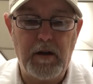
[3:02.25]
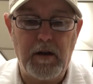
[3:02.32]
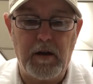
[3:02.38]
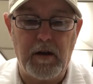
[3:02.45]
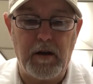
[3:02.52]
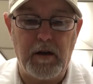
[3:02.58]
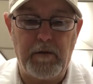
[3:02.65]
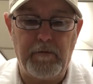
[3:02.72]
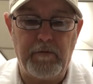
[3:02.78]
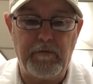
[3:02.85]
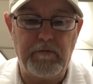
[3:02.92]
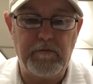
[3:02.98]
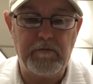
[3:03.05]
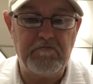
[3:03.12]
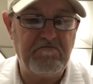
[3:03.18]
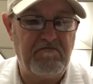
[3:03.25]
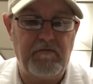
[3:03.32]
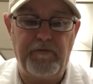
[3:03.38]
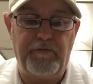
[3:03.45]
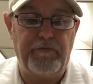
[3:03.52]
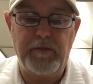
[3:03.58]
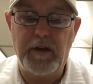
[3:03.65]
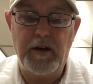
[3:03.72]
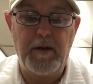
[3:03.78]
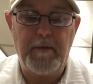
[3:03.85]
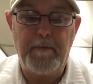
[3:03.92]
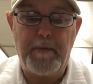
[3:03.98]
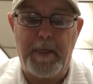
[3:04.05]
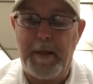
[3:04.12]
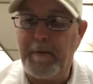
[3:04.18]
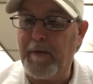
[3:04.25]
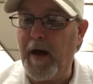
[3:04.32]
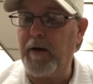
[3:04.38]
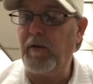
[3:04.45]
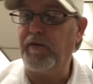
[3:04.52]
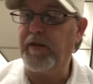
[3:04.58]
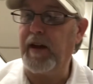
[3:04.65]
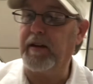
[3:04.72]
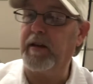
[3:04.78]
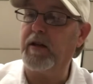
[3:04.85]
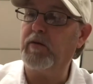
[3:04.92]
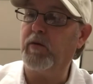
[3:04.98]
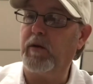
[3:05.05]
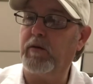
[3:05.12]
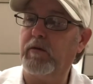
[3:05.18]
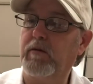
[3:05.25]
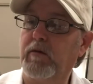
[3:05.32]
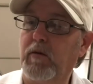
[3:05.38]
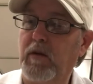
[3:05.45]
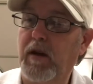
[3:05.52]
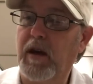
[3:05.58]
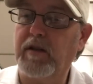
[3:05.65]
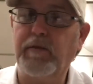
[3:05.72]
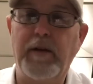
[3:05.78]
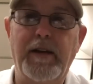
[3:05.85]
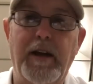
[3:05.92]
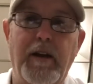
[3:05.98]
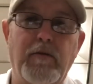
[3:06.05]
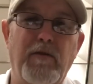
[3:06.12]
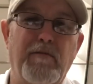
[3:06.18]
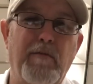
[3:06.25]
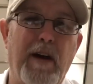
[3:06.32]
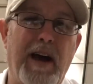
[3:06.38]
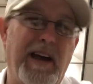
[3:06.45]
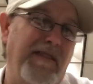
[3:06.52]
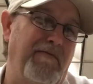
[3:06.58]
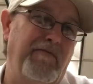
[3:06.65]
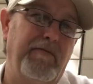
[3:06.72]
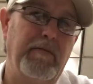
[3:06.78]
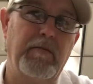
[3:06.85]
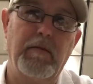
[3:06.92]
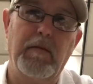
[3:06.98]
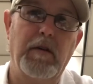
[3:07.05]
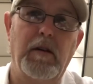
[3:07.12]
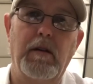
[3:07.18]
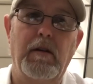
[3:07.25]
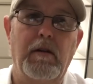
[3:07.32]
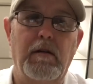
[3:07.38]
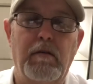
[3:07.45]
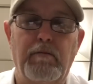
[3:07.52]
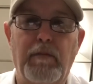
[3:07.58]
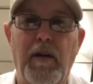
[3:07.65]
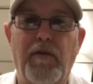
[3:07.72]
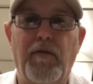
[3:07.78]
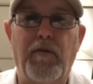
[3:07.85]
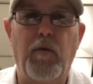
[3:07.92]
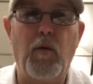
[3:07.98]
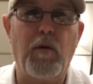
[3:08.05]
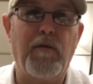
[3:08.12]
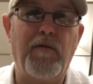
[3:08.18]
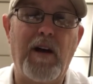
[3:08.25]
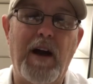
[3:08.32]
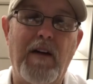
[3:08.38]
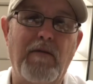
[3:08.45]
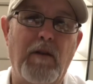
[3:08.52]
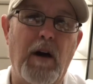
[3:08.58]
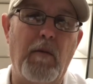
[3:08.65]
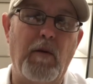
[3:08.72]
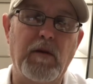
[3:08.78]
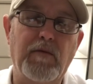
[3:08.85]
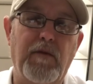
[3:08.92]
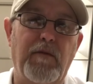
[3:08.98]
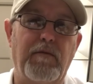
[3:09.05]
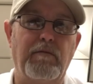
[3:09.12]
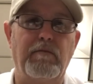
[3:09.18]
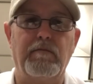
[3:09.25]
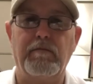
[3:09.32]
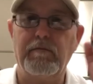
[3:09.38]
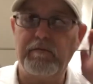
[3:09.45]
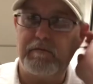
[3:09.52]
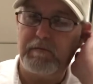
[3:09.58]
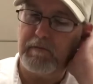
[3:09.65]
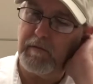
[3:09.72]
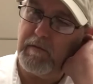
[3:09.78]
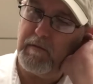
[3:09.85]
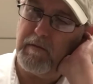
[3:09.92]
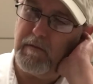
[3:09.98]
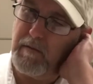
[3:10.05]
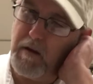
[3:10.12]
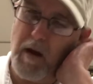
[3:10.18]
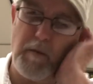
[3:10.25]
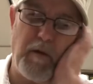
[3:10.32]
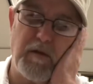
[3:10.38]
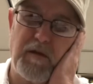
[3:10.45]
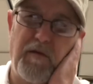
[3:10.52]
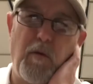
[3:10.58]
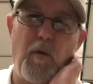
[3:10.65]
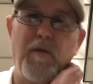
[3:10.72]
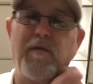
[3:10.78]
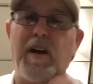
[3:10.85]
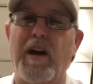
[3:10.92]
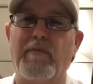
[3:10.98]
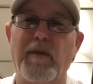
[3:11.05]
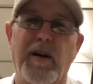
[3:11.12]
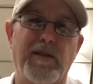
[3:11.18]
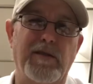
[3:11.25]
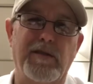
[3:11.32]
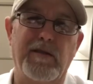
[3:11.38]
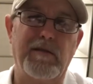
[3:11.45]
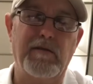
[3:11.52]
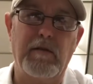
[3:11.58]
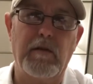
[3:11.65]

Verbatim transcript: Um, I don't think this one has been hindered by by four or five, almost almost four or five months.